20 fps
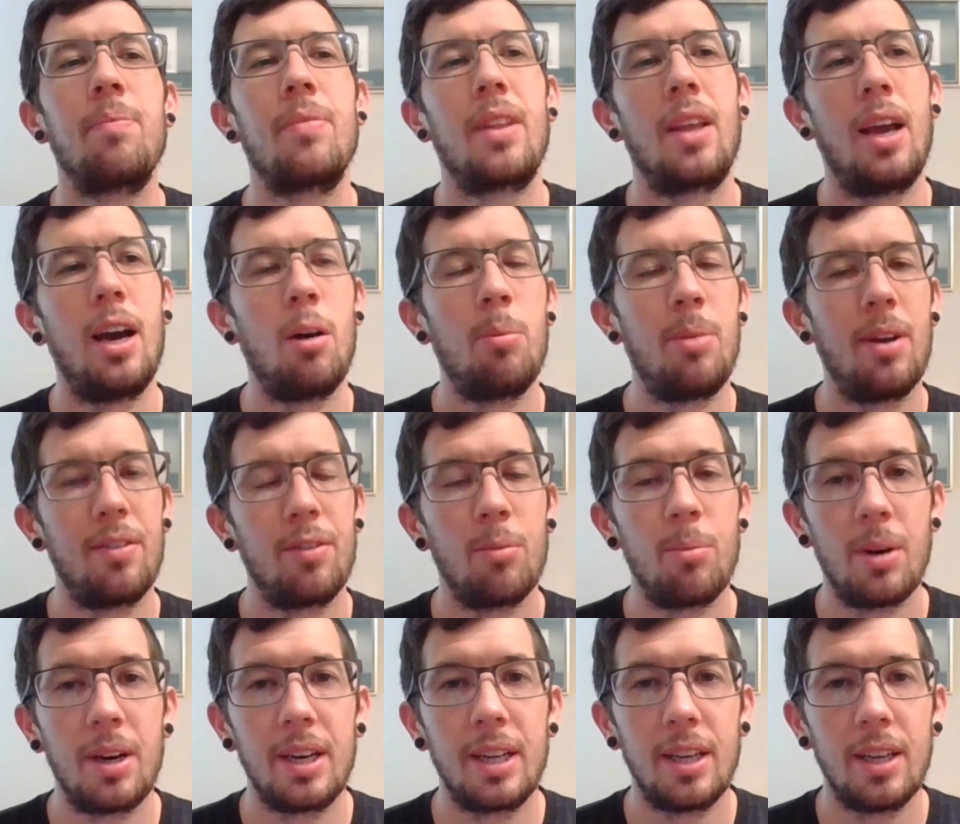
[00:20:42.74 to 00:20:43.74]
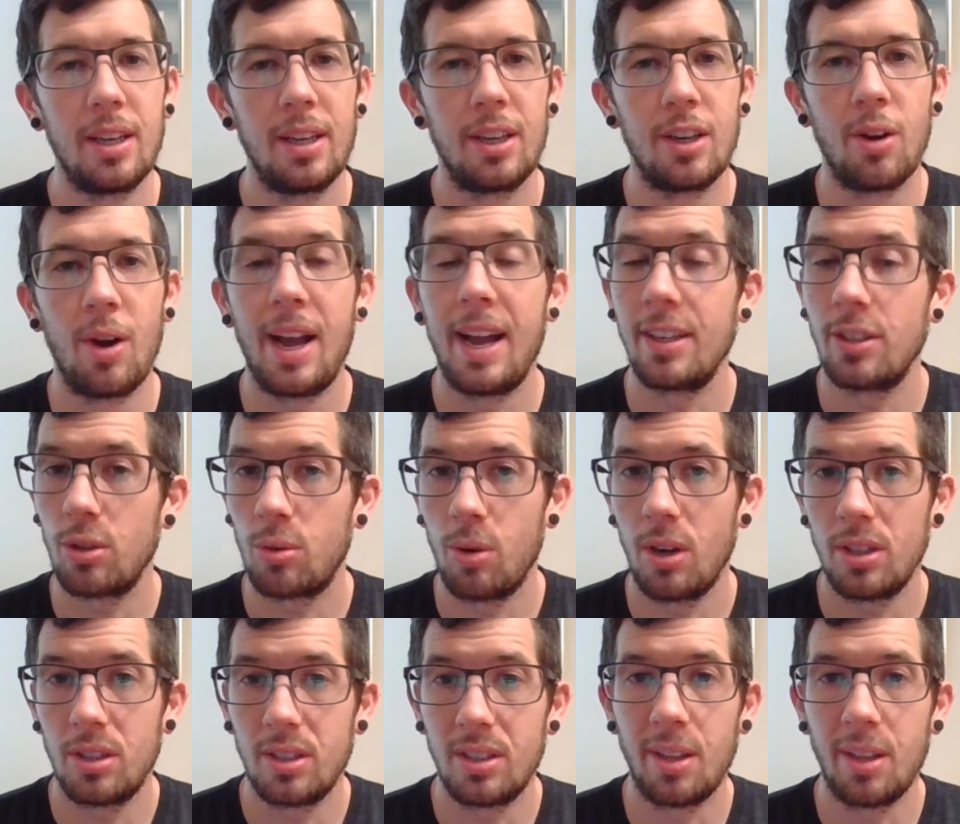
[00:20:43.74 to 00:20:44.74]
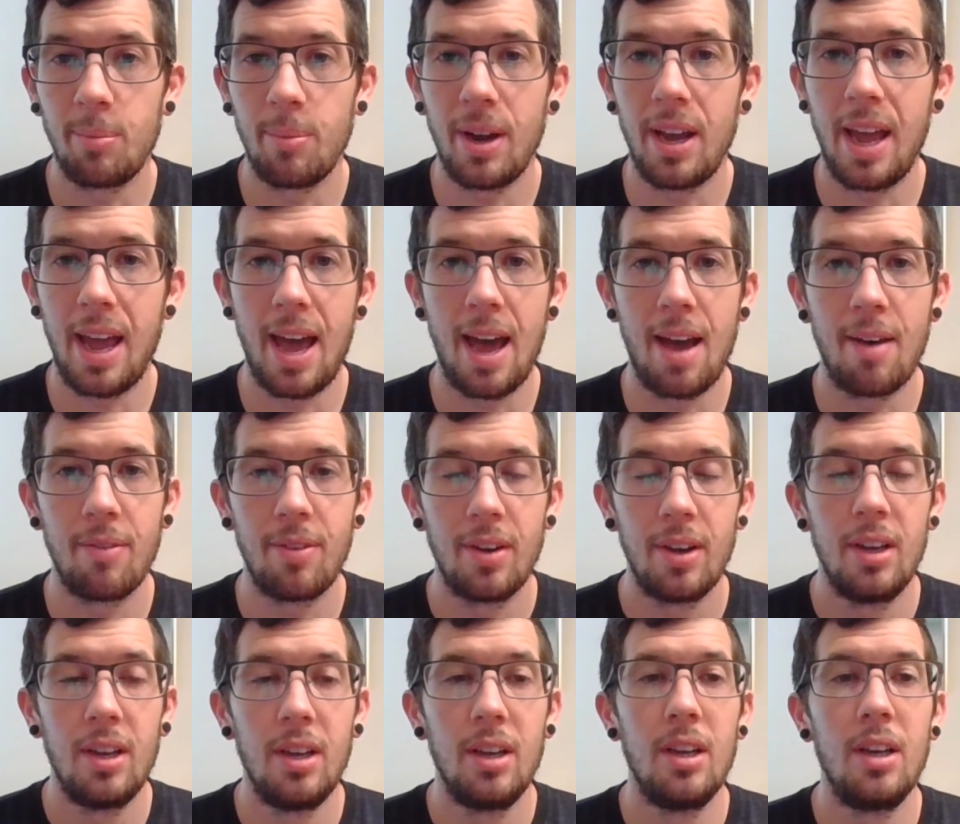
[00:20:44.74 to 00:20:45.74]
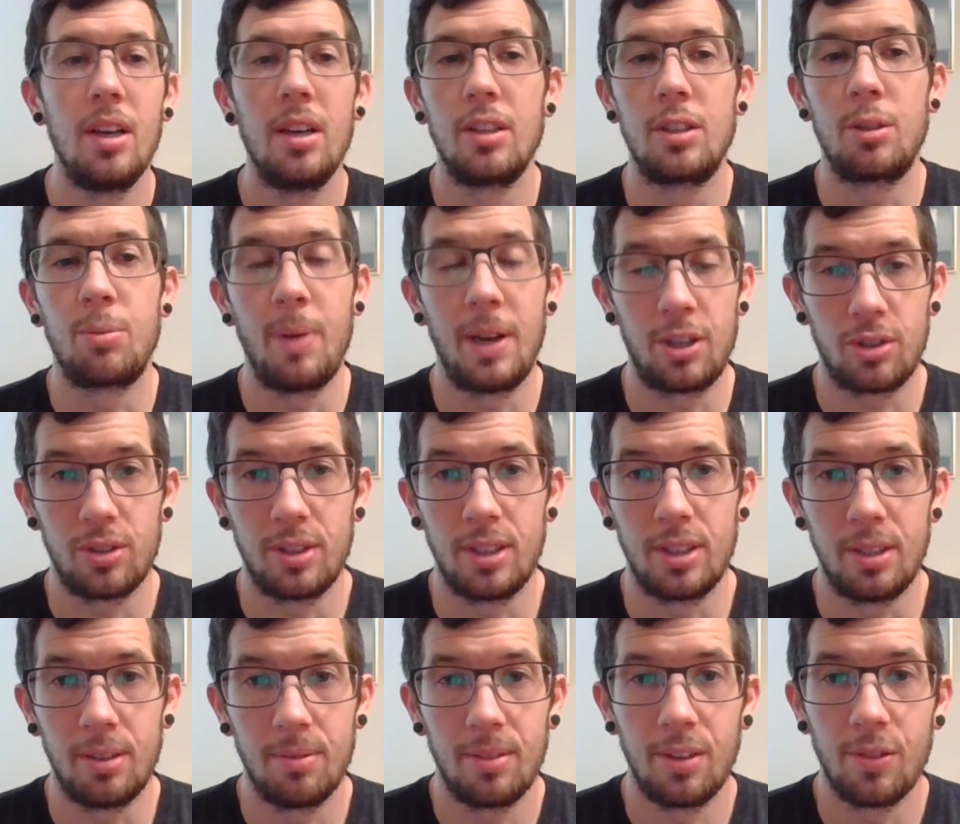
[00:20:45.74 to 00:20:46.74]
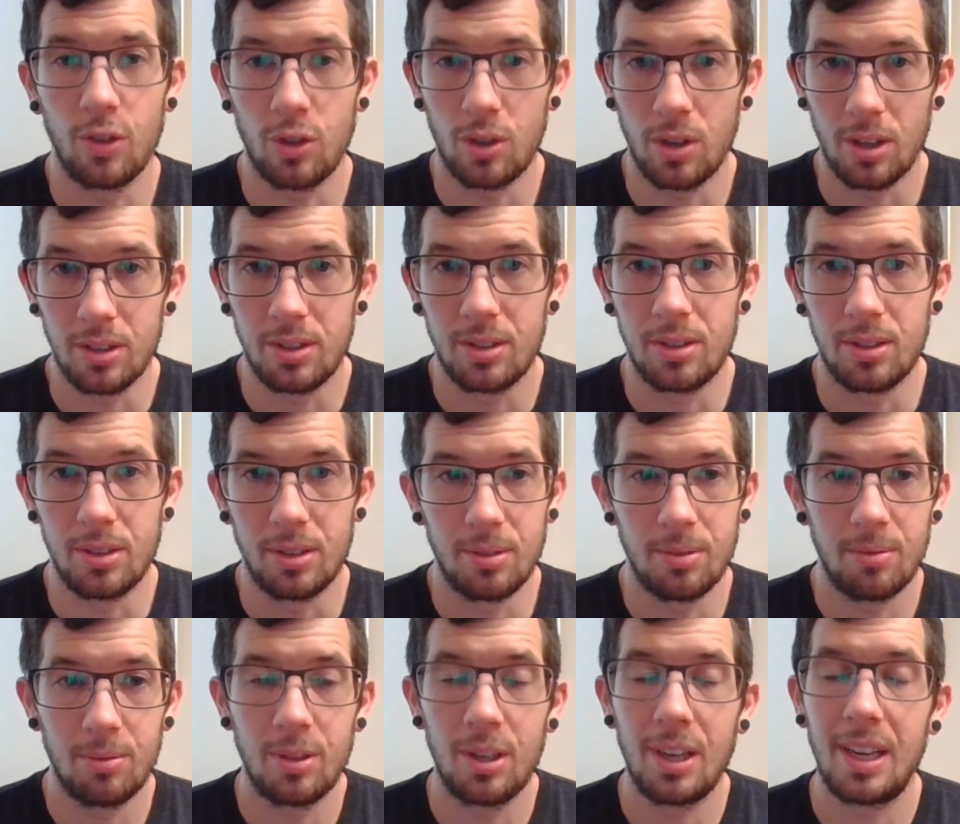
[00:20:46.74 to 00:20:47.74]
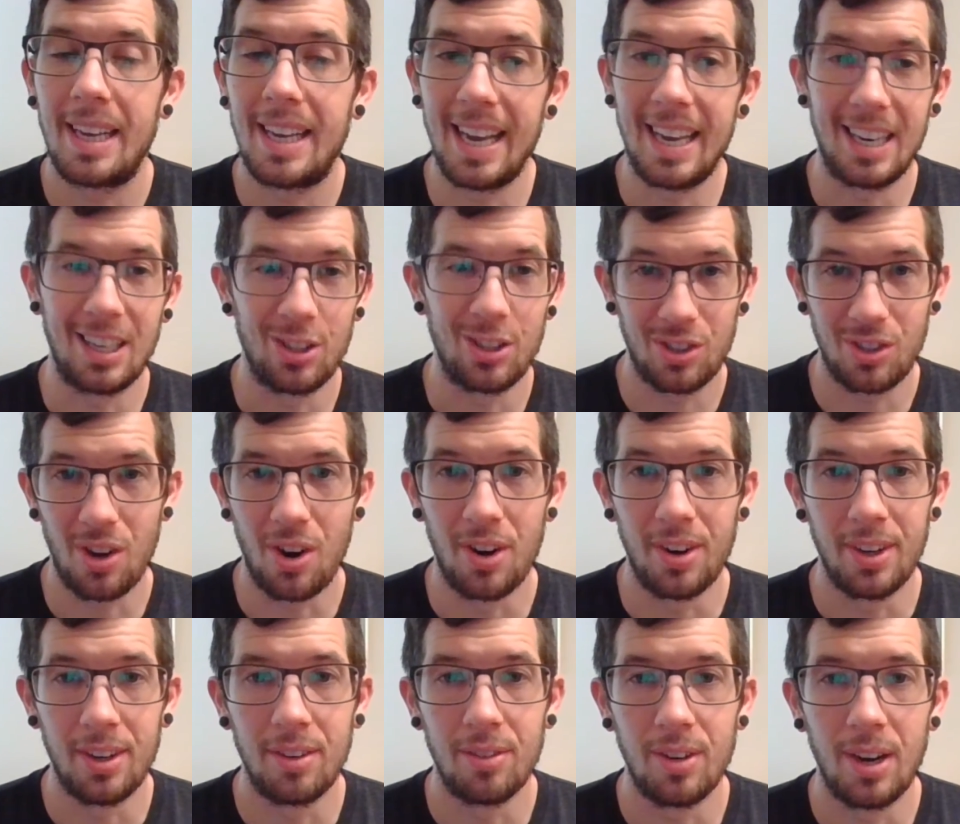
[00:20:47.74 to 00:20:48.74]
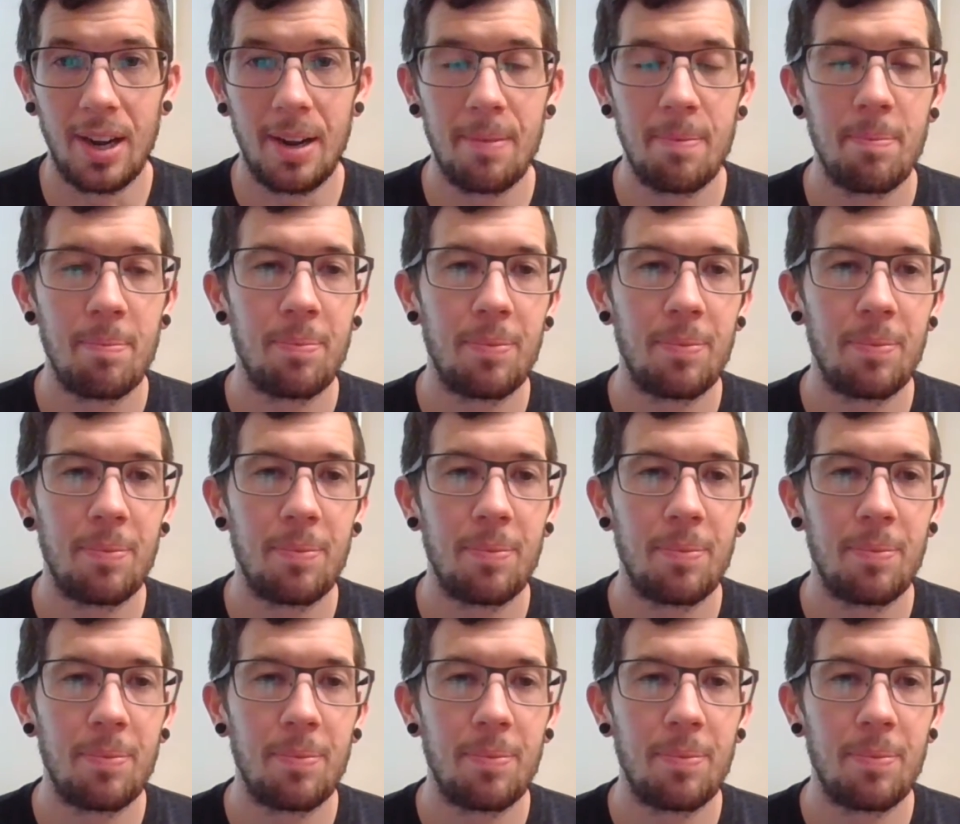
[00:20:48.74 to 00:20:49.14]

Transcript: help everybody, answer questions that they might have, especially in regards to getting started, right?